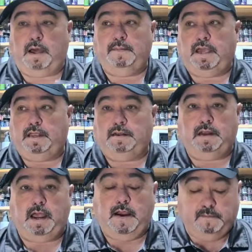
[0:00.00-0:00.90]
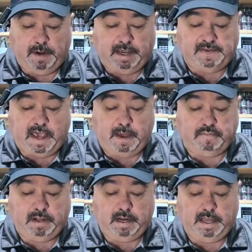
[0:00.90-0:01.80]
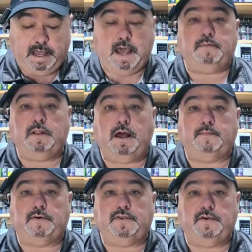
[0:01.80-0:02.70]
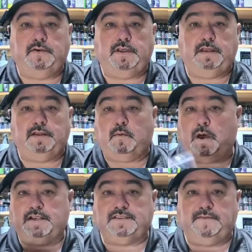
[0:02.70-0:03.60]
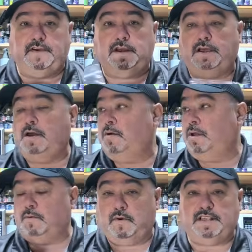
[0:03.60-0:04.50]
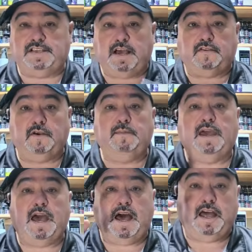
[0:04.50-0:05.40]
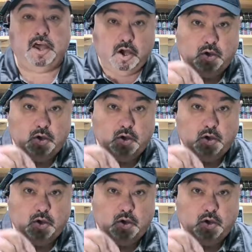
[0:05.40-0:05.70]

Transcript: I mean, everybody's had plenty of ample opportunity to watch the video and reach out to me at